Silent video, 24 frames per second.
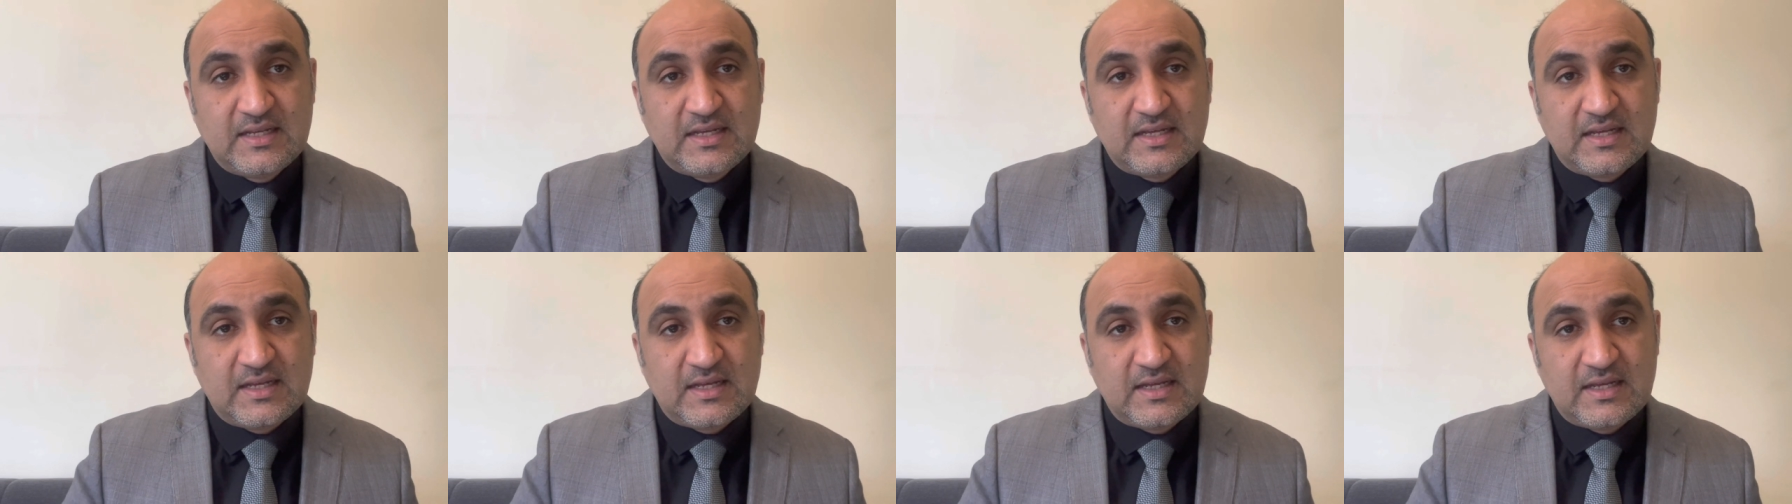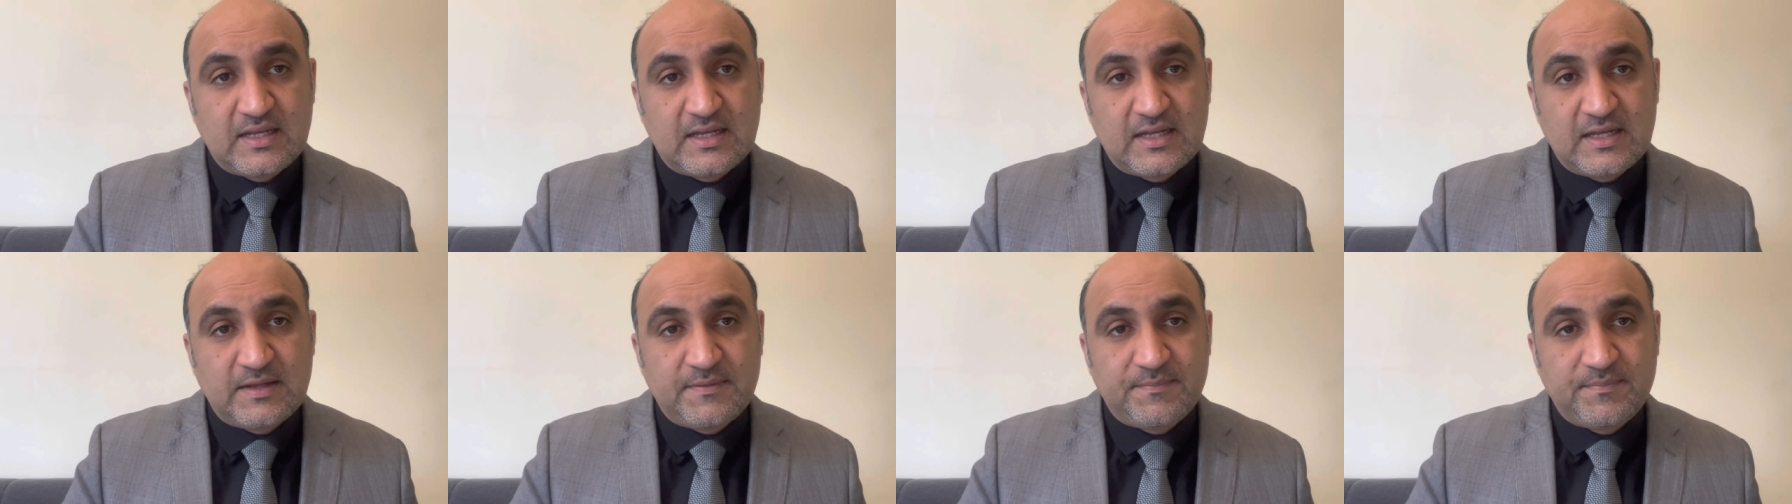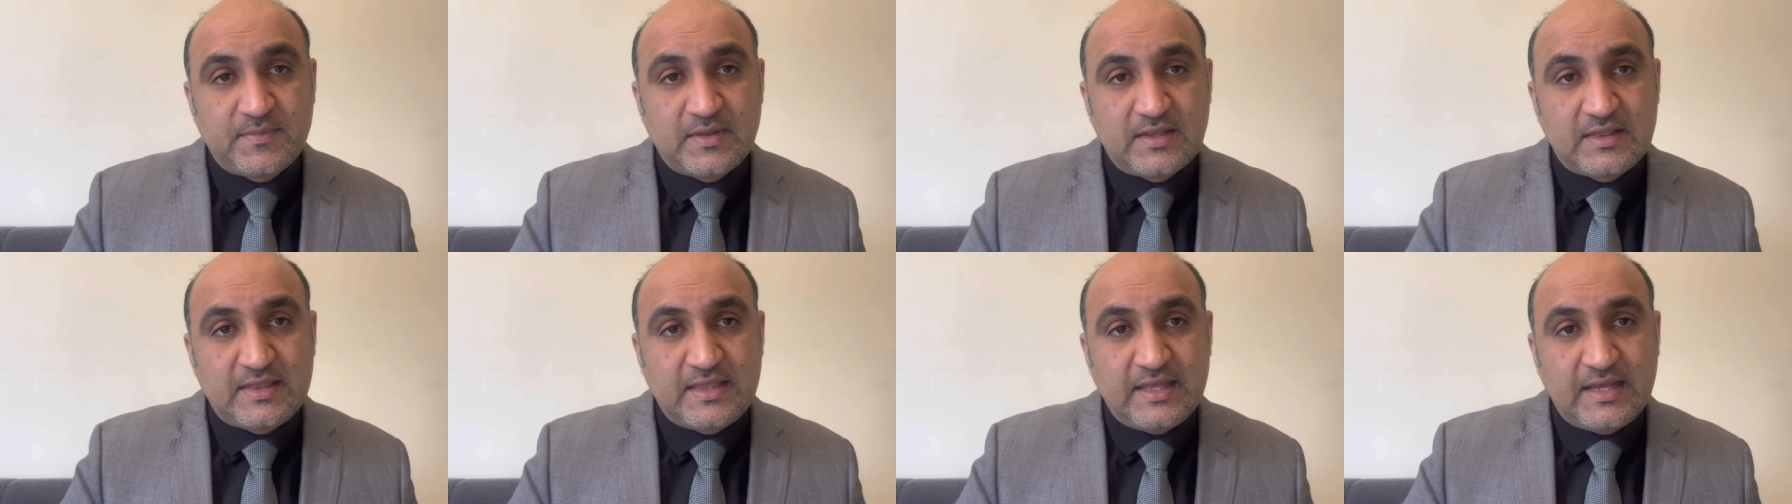
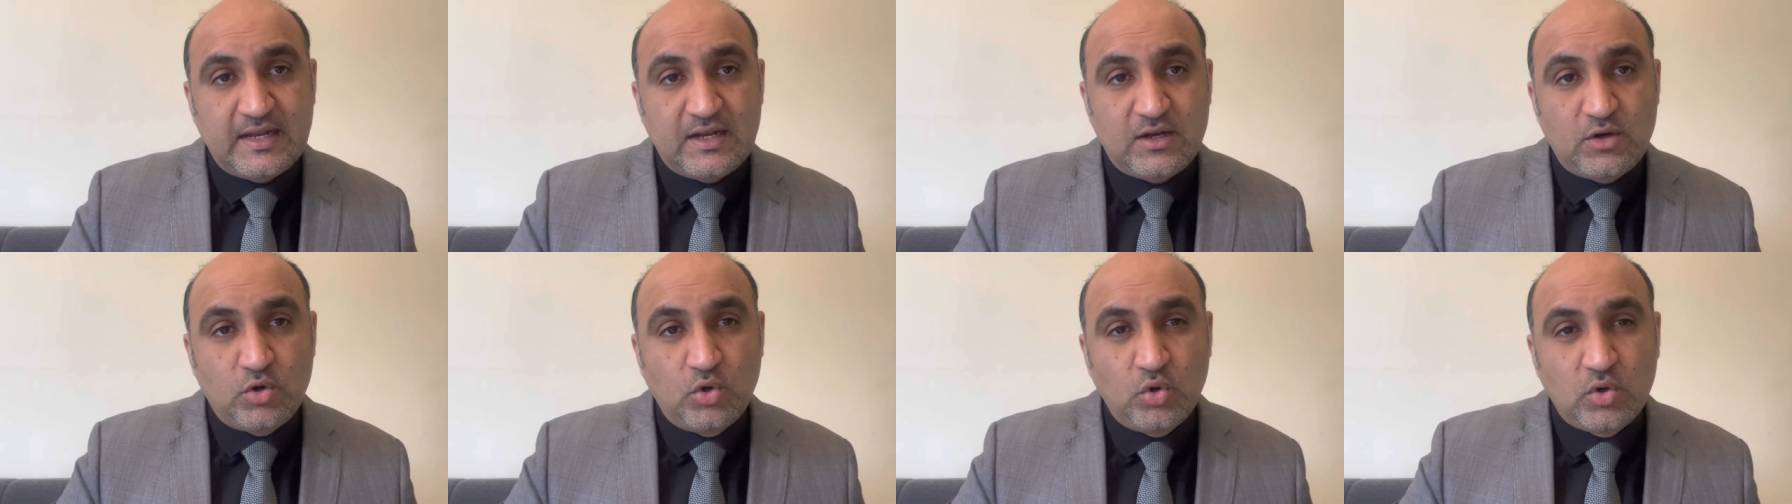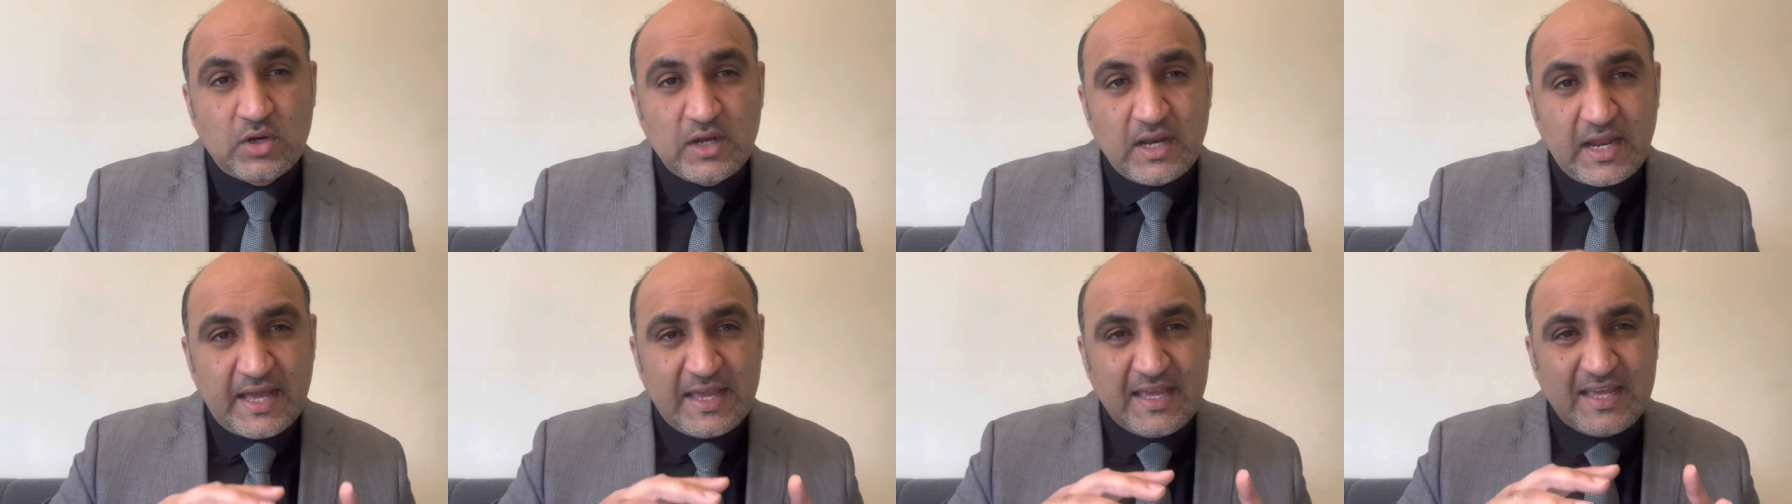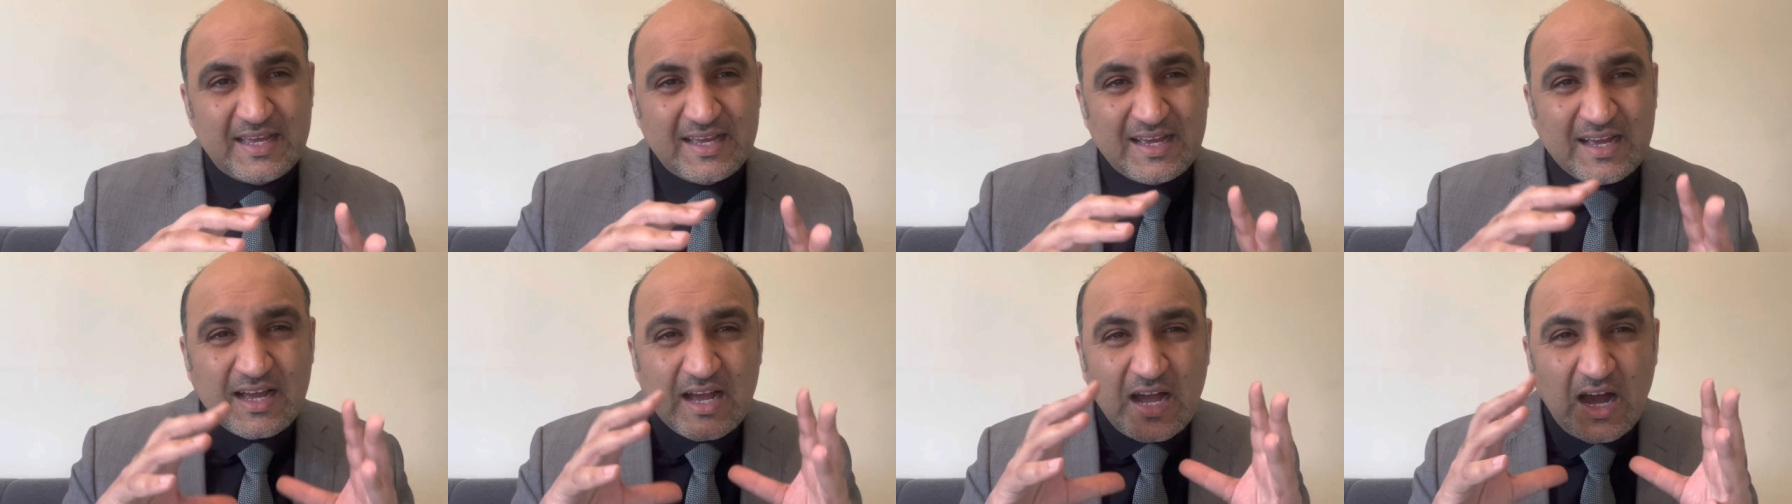they look like
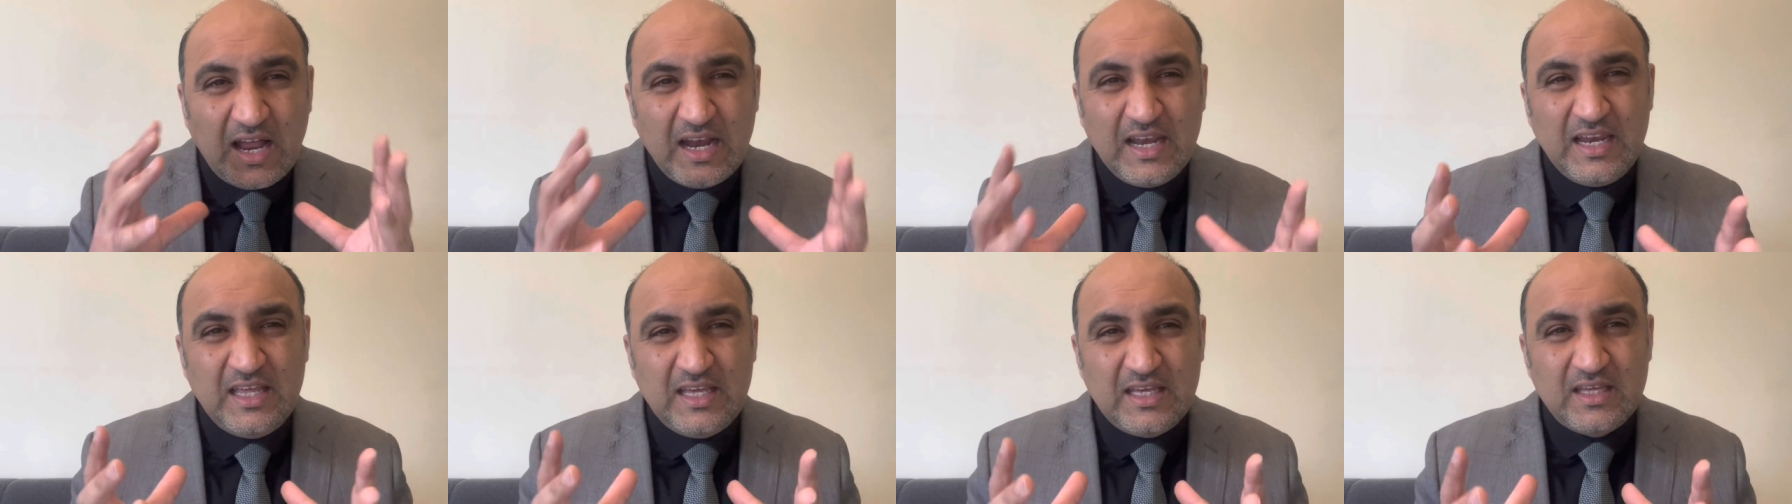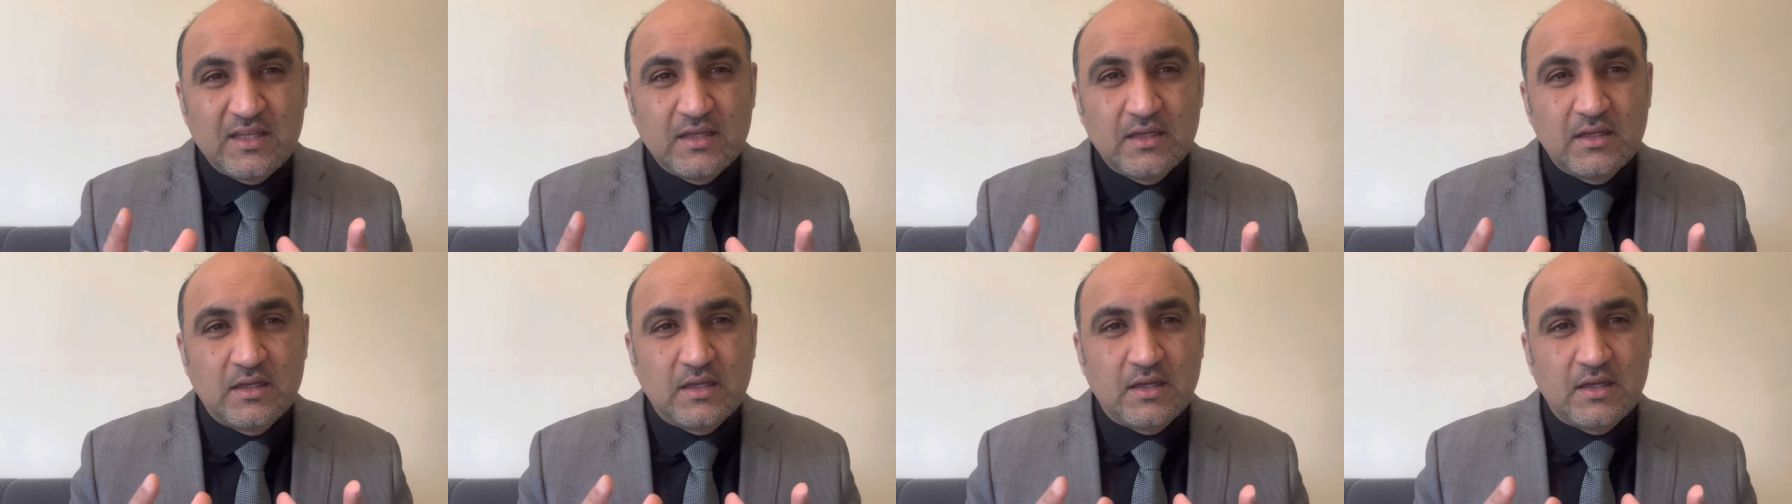Kali,